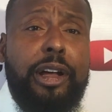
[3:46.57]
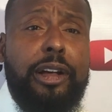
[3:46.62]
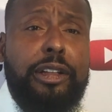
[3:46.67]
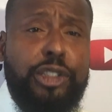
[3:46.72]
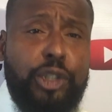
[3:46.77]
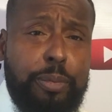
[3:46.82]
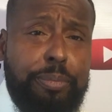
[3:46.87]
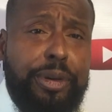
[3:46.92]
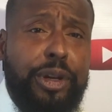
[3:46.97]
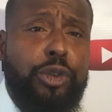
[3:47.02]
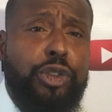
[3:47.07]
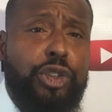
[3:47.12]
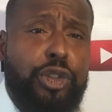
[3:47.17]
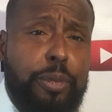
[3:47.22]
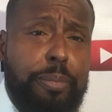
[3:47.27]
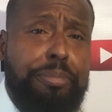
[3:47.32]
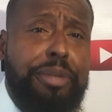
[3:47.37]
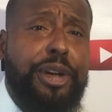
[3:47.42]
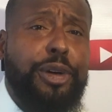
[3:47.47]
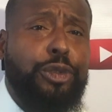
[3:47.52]
uh, to be,
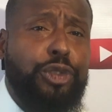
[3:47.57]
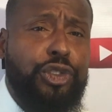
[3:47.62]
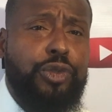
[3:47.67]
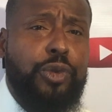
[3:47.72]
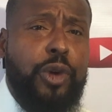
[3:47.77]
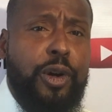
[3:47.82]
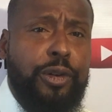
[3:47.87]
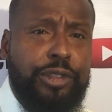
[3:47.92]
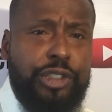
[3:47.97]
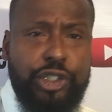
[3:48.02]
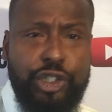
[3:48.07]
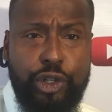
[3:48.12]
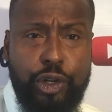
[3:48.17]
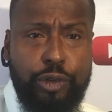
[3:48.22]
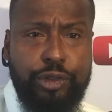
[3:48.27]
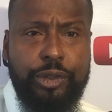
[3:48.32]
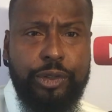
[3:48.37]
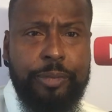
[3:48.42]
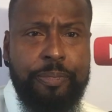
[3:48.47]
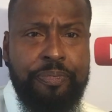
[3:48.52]
to build strong
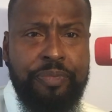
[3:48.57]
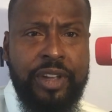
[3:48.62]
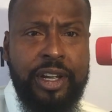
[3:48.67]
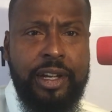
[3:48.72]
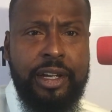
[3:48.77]
children